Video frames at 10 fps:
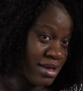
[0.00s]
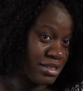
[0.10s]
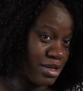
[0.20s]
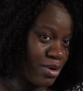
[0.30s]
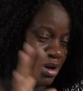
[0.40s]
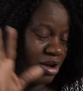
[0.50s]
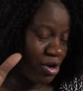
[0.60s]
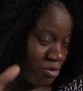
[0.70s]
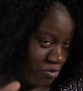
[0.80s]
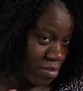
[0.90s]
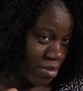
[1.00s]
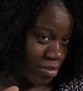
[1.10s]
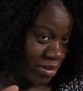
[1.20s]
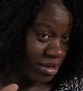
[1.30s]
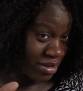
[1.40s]
So girlfriend
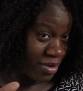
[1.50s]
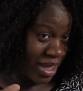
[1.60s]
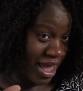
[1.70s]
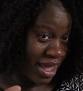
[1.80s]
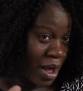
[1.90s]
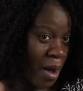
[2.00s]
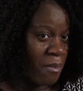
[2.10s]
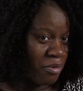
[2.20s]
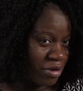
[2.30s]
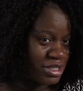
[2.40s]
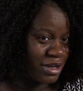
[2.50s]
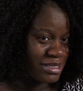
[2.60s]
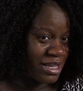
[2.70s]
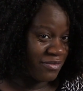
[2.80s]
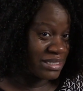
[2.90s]
moment, okay? Point to
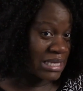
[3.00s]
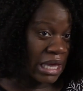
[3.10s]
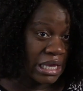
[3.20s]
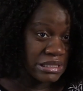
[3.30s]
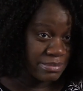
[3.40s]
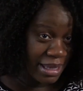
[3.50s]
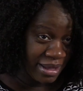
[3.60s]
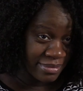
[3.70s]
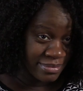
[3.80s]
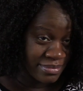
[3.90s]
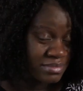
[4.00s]
yourself and say, it's me.